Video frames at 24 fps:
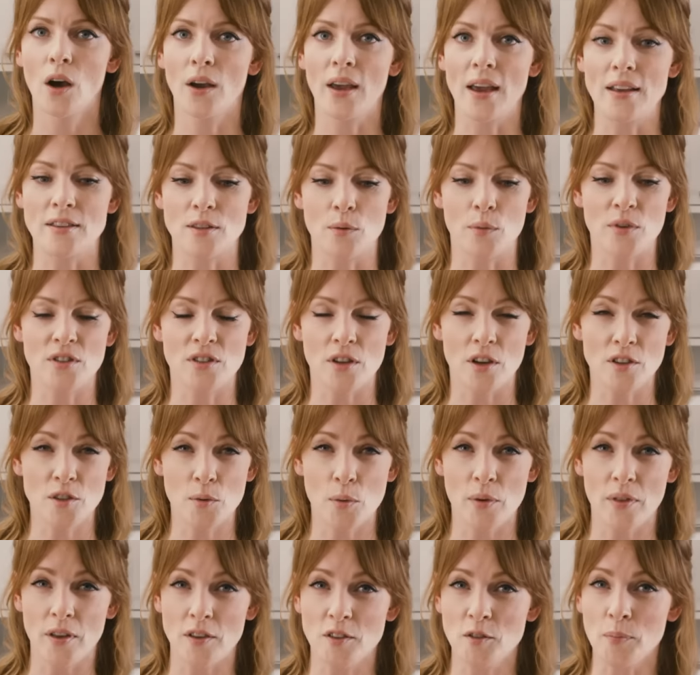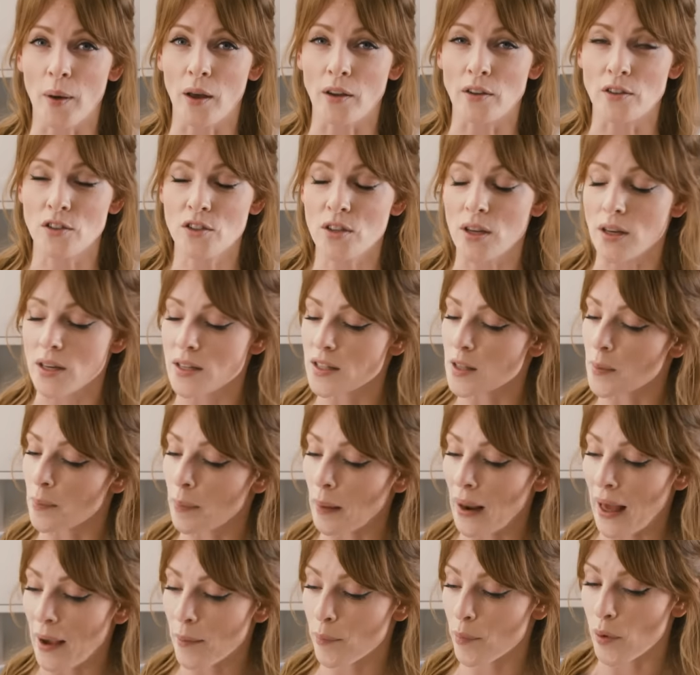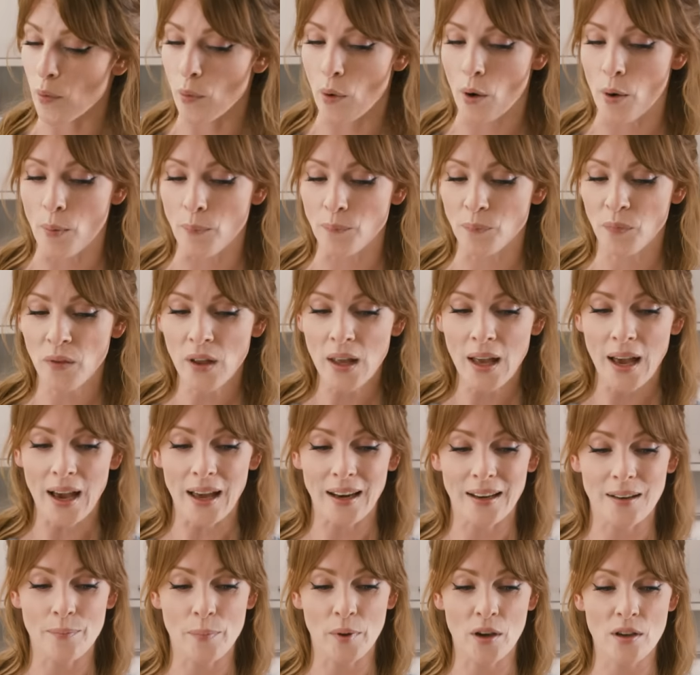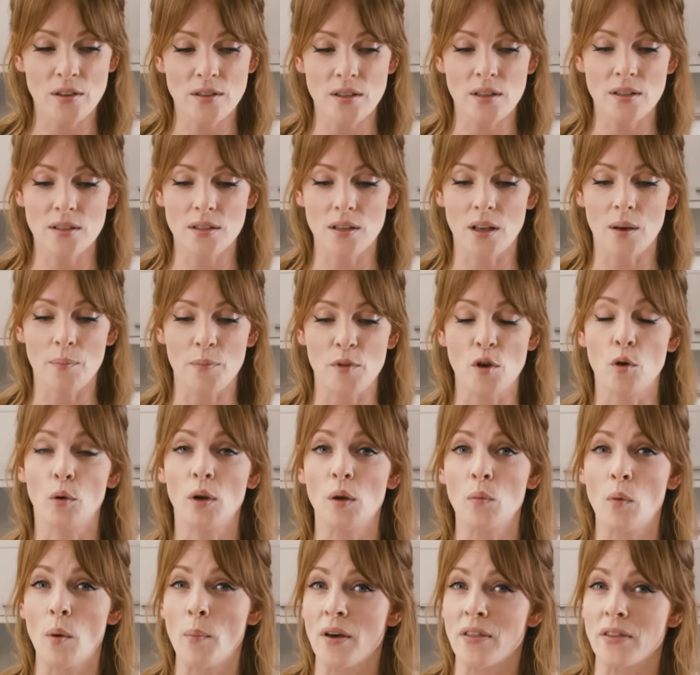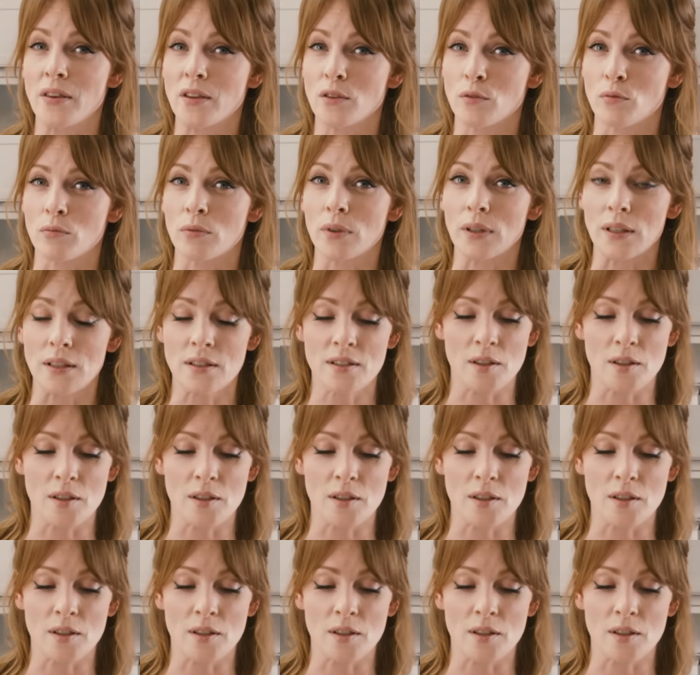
Okay, so we're starting with our sponge, and it's a blackberry one, and because it's the all-in-one method, it's really